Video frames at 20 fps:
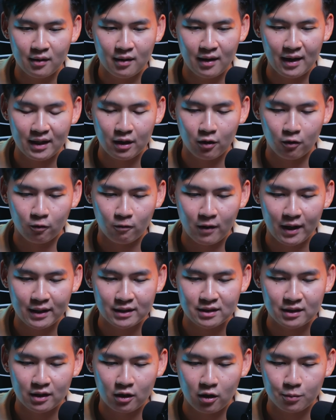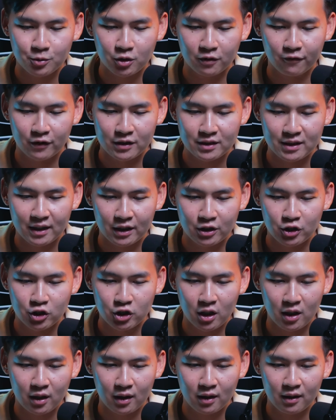And it writes an option for the second
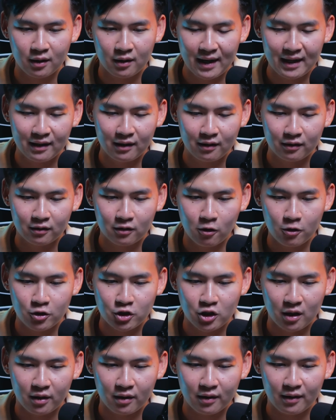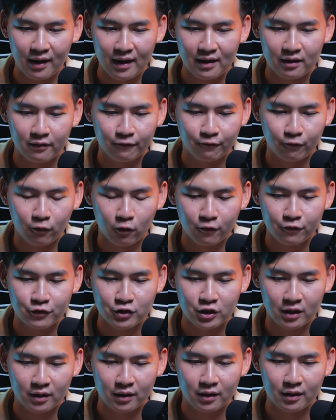chunk, and then the third chunk, and the fourth
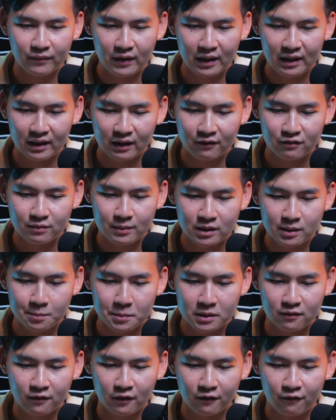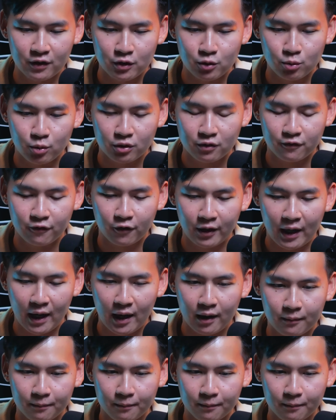chunk, and it gives me specific visuals for that.